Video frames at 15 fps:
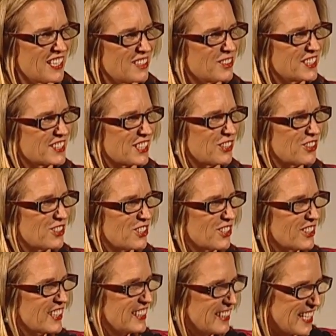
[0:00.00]
it was an
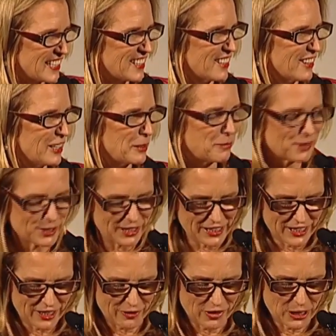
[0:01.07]
early lesson the
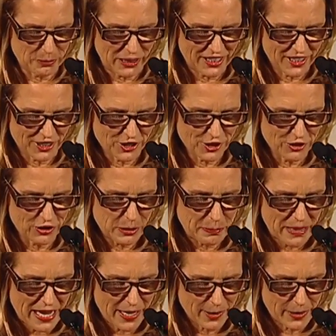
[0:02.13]
importance of speaking truth to
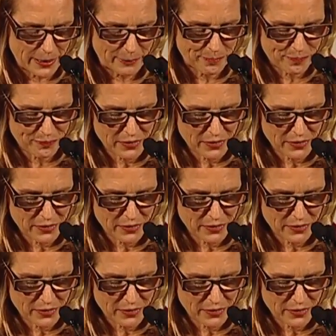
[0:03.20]
power.